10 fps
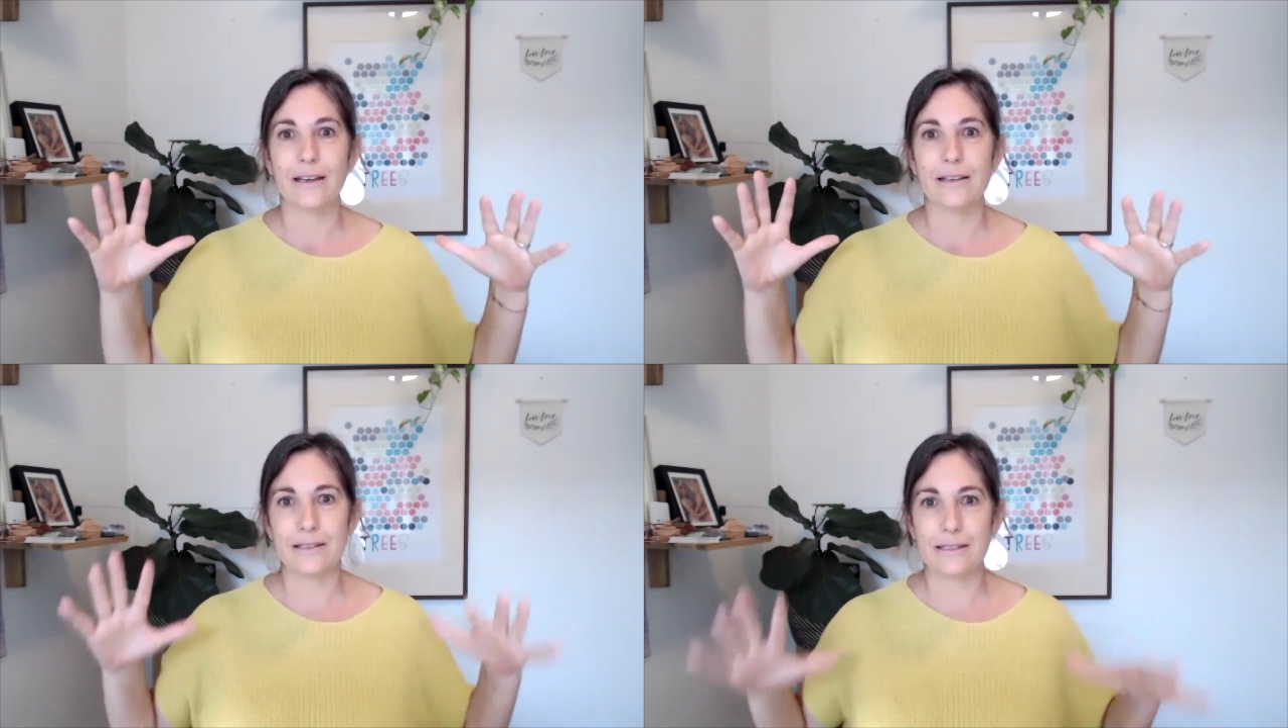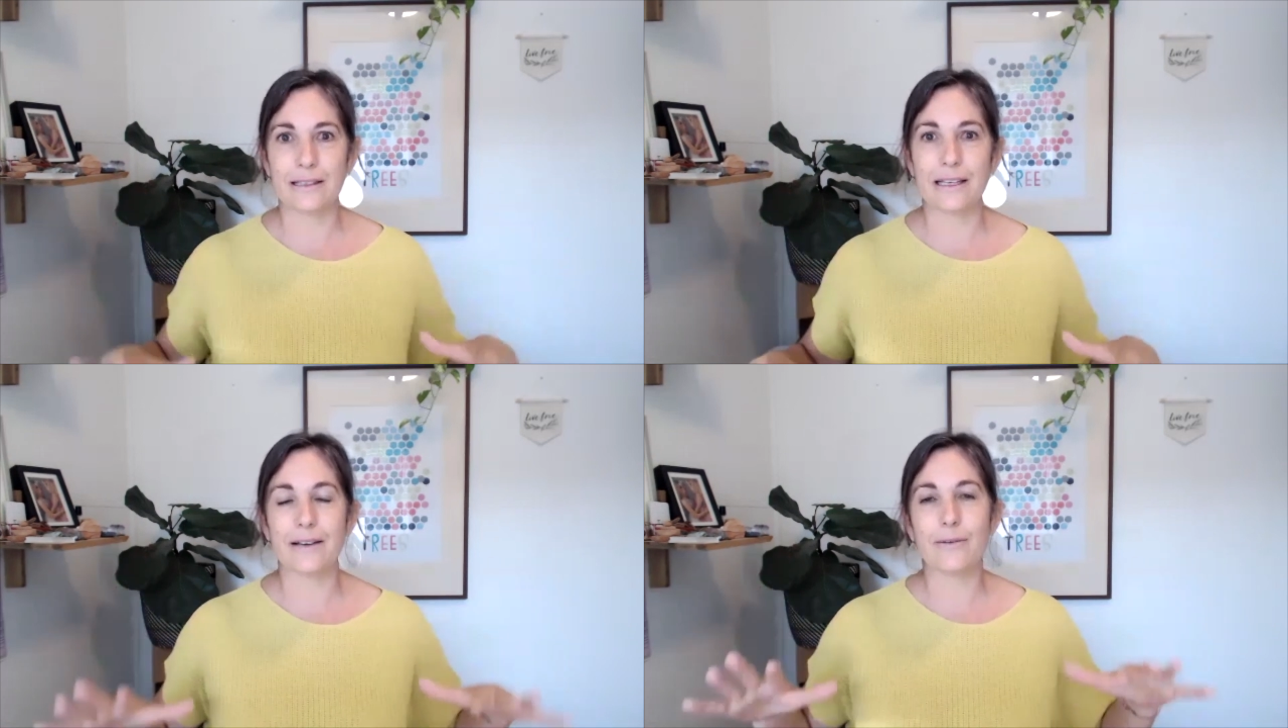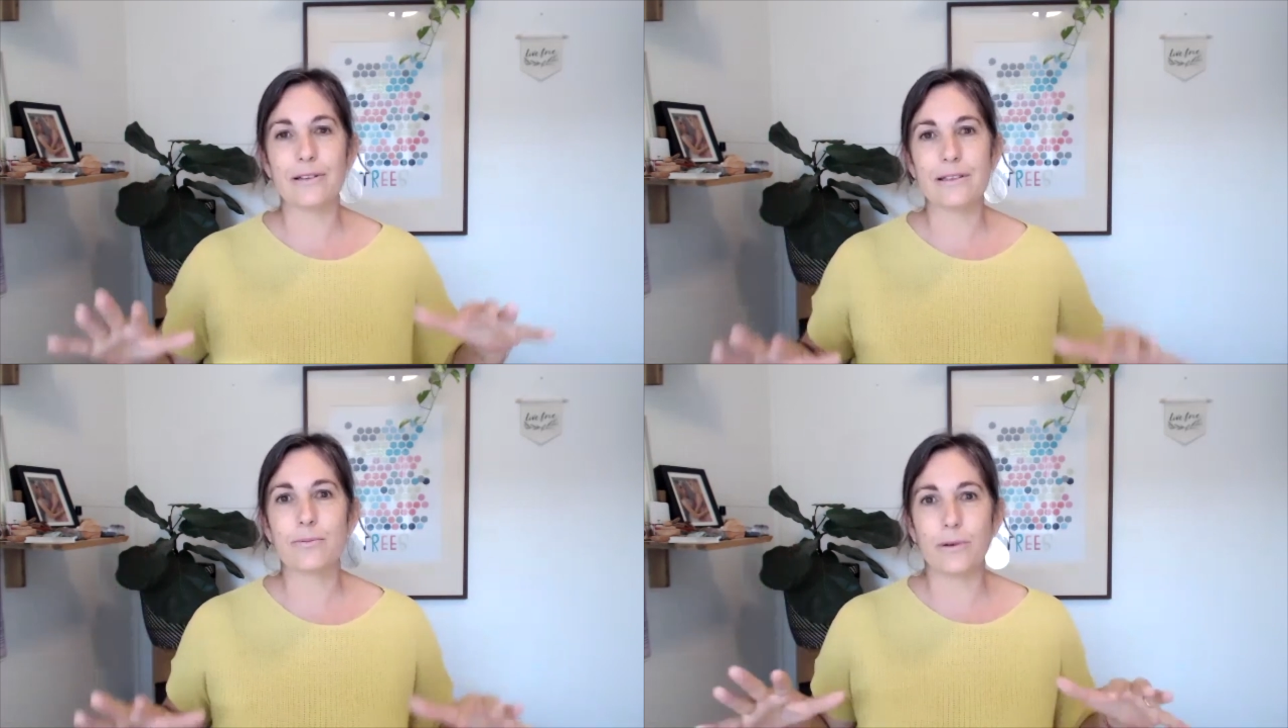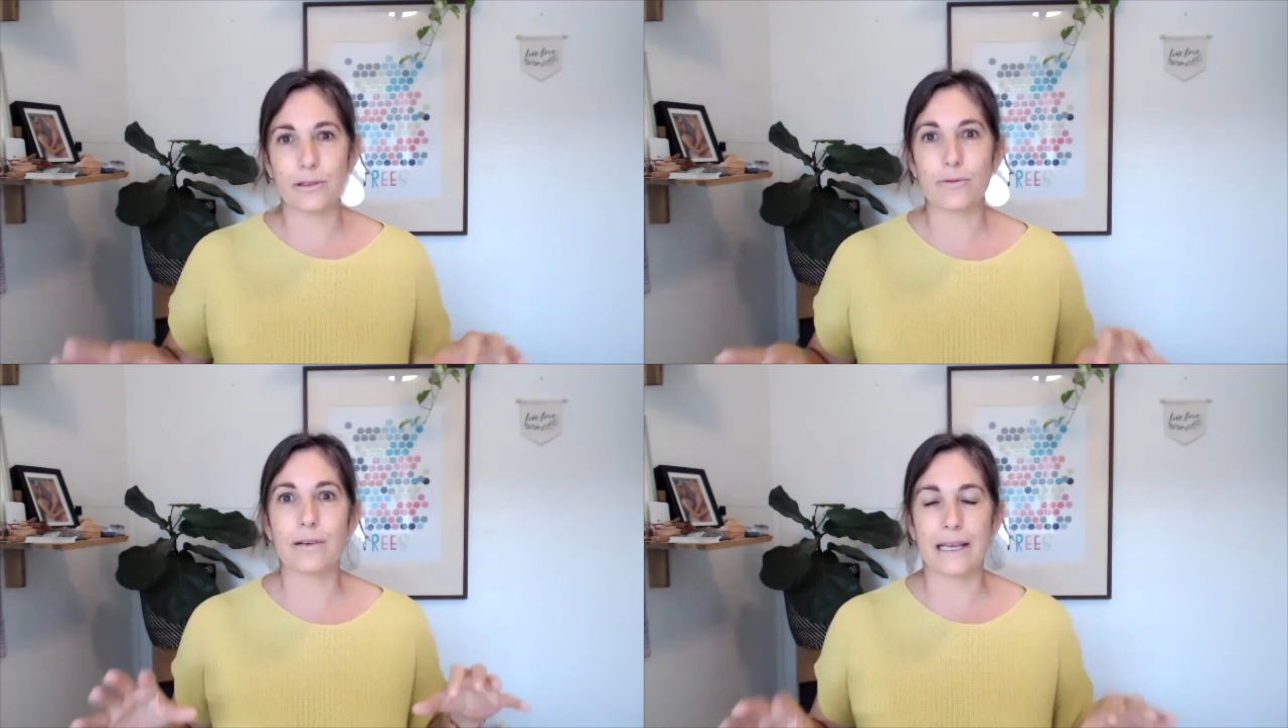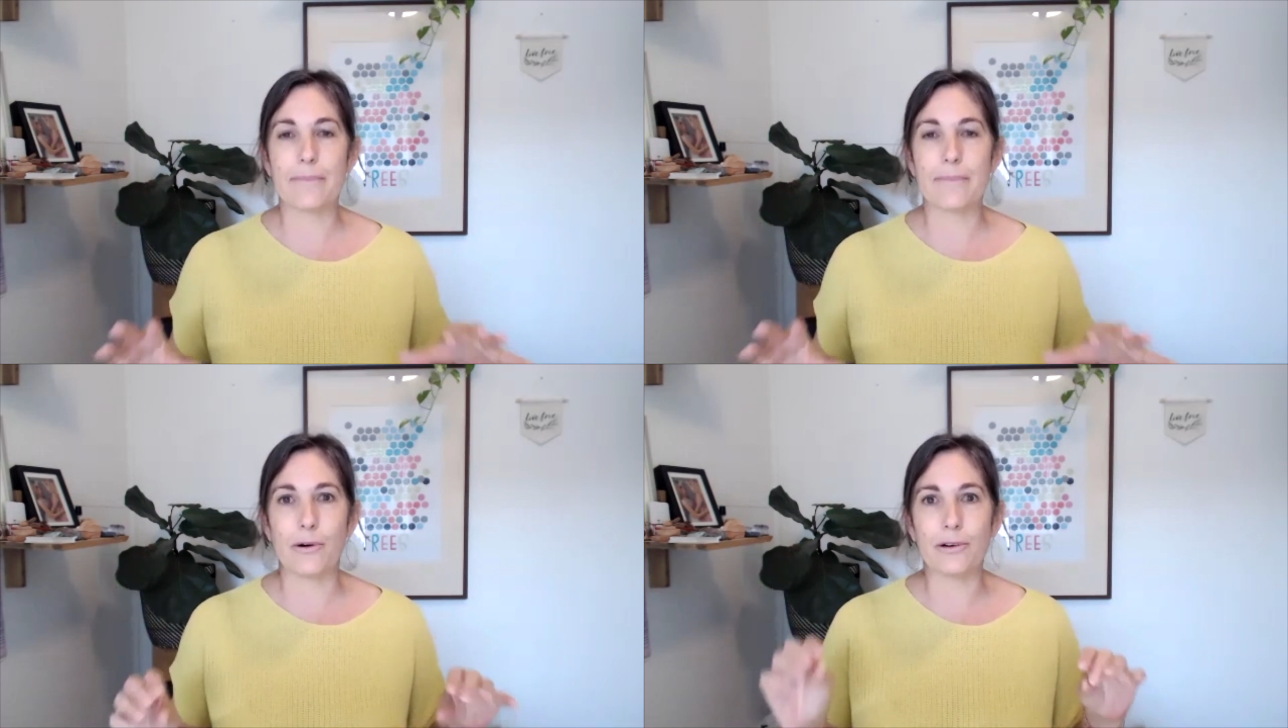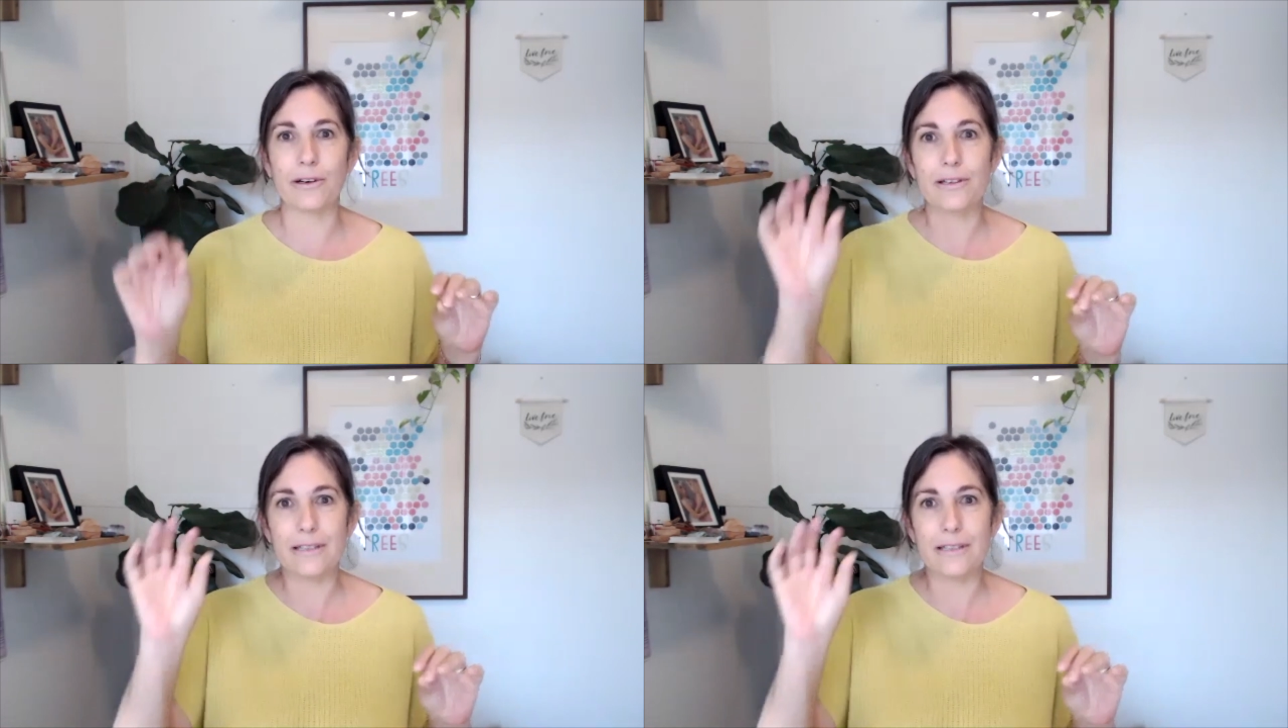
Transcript: distilling what's really important.